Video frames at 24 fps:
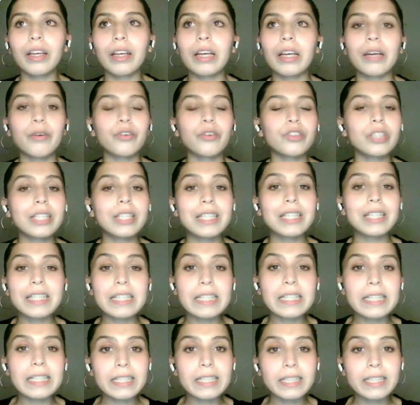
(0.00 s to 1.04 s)
Our
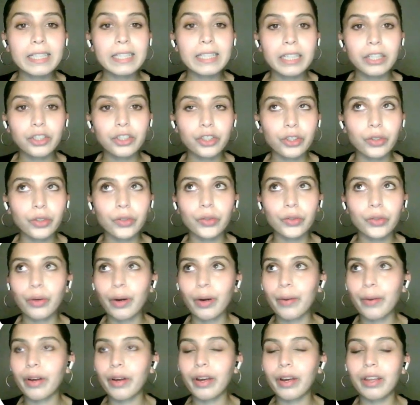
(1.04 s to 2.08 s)
statistics show,
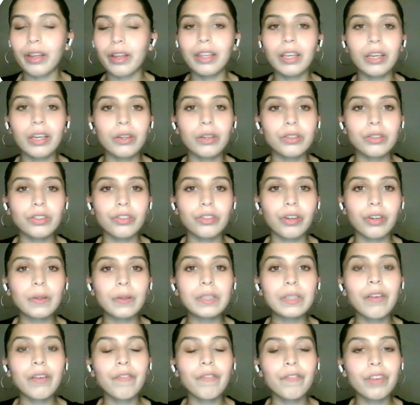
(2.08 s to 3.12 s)
I think it was
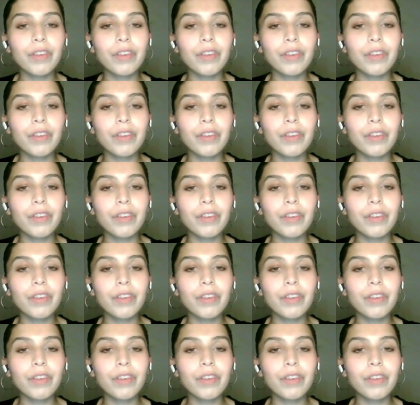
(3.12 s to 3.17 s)
around